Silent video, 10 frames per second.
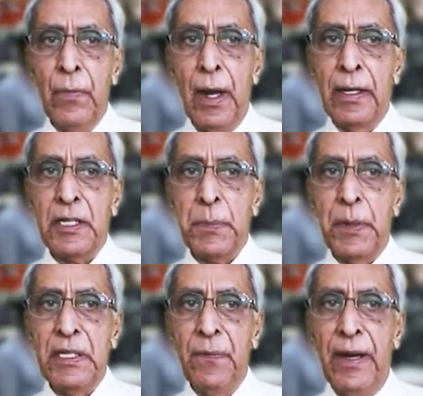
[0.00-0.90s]
at a
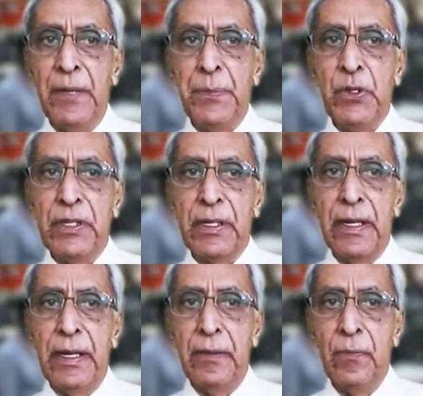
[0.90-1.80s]
specified future
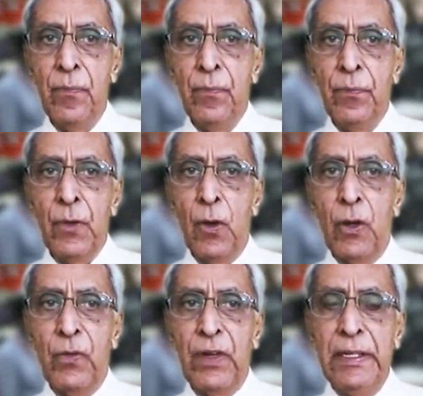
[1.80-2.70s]
date
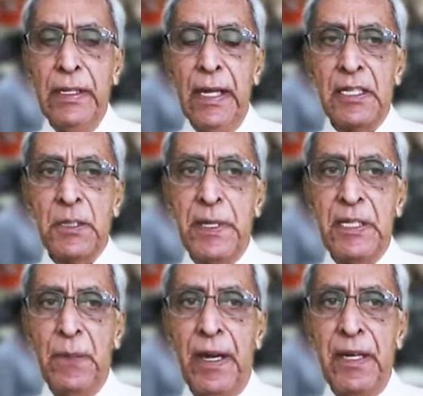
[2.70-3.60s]
or within a
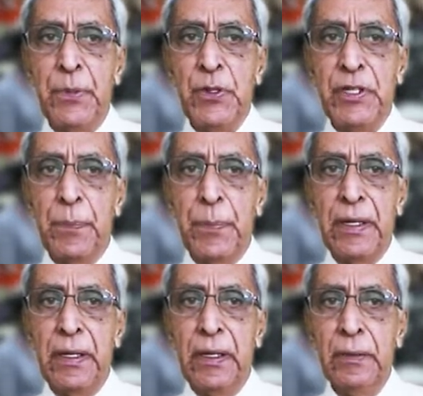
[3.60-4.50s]
specified future
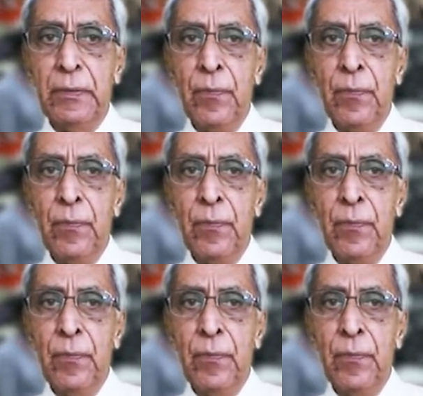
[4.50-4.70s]
period